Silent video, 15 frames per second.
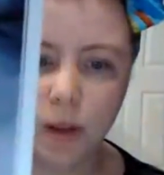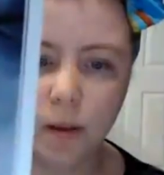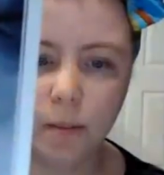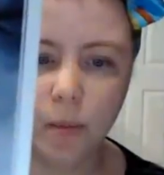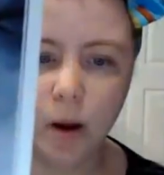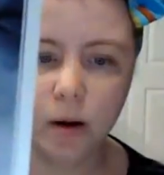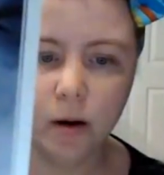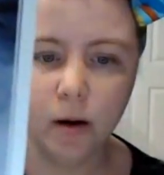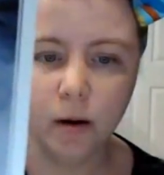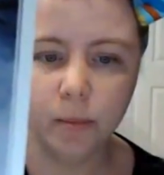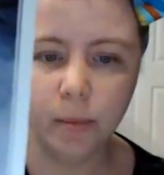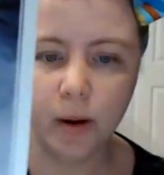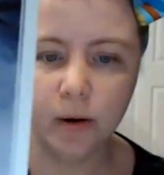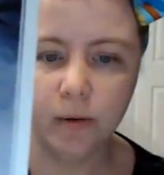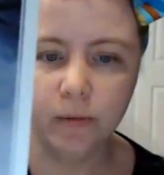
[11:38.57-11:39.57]
a monarch
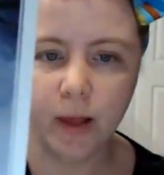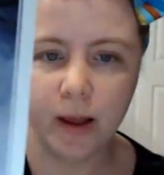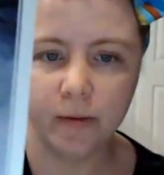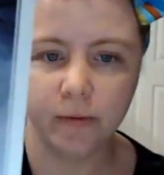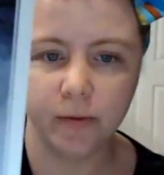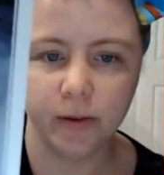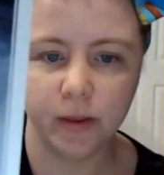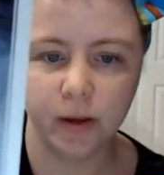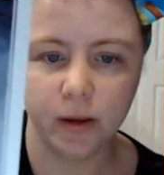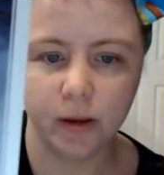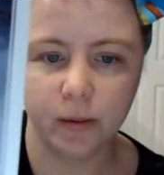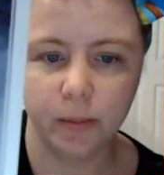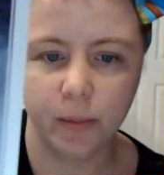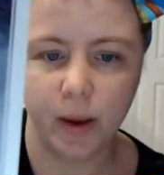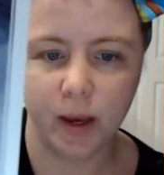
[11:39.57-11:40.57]
butterfly for
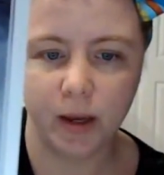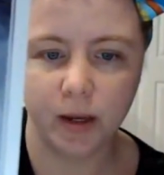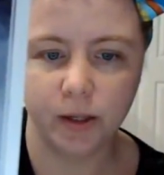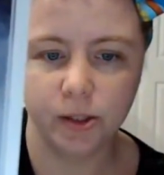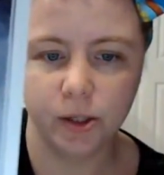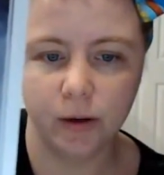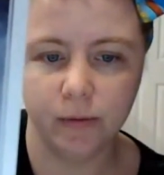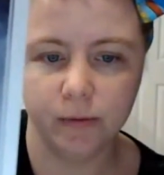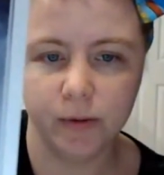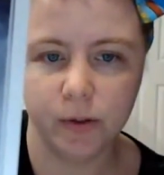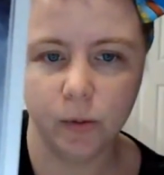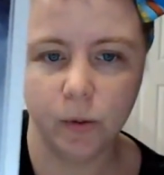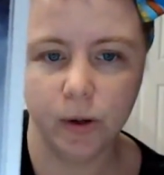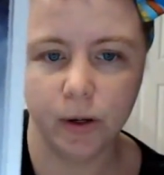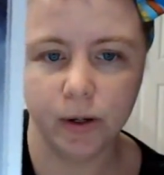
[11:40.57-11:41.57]
the Page of
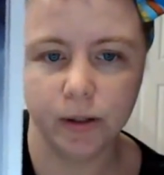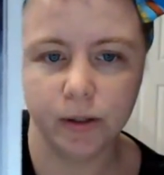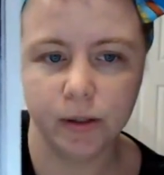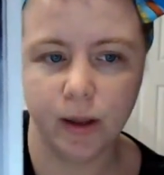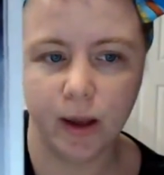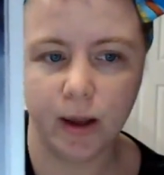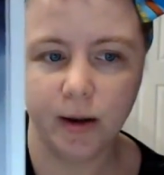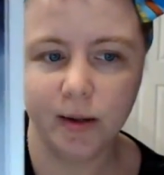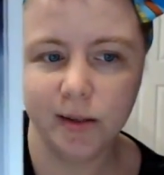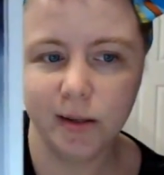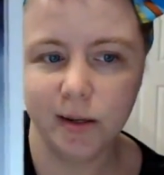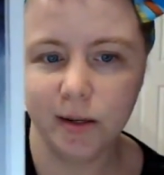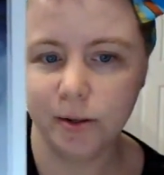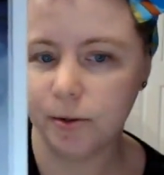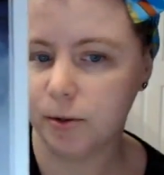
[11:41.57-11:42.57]
Swords. That is
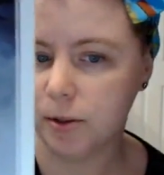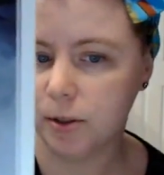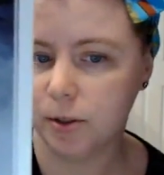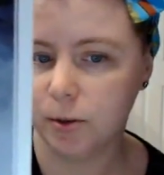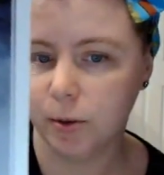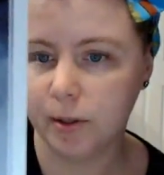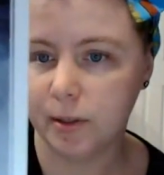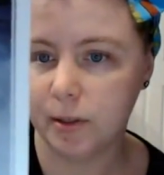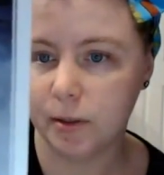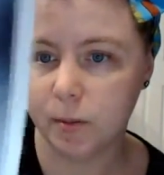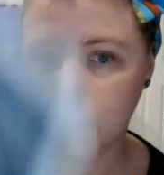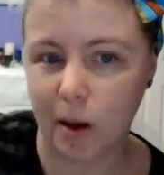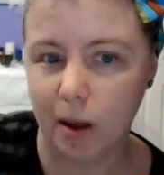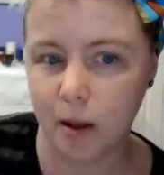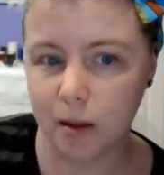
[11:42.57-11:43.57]
an interesting choice as
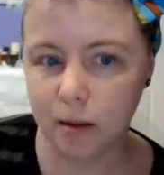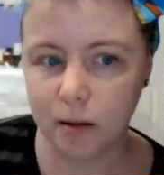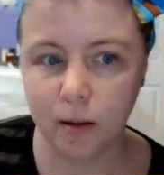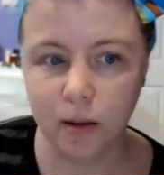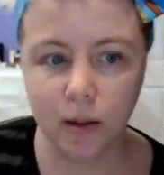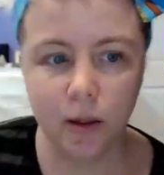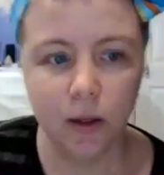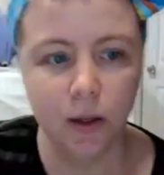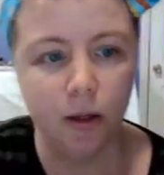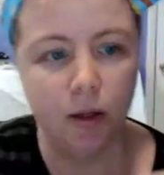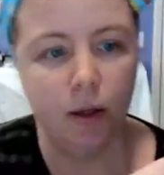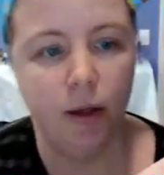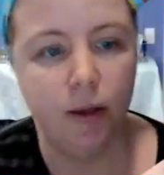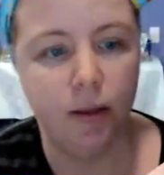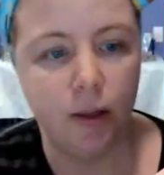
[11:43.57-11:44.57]
well.
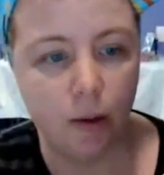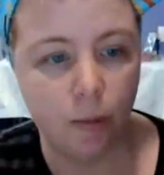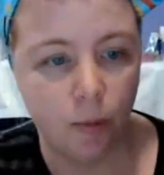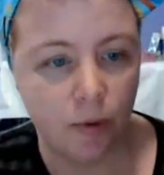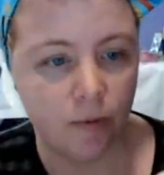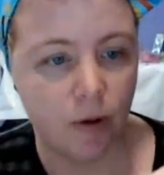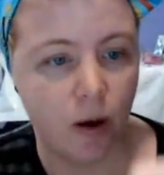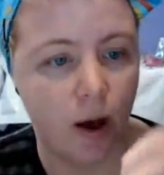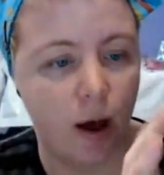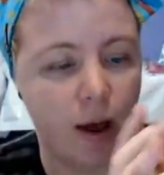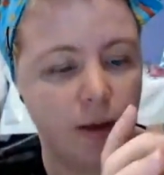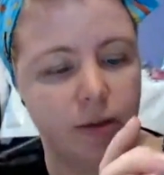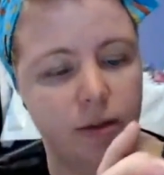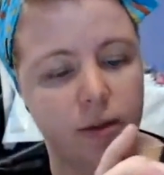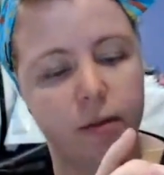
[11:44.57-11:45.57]
And then we've
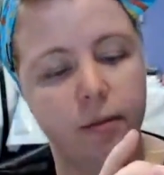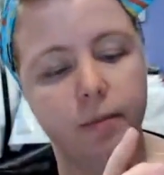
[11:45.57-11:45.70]
got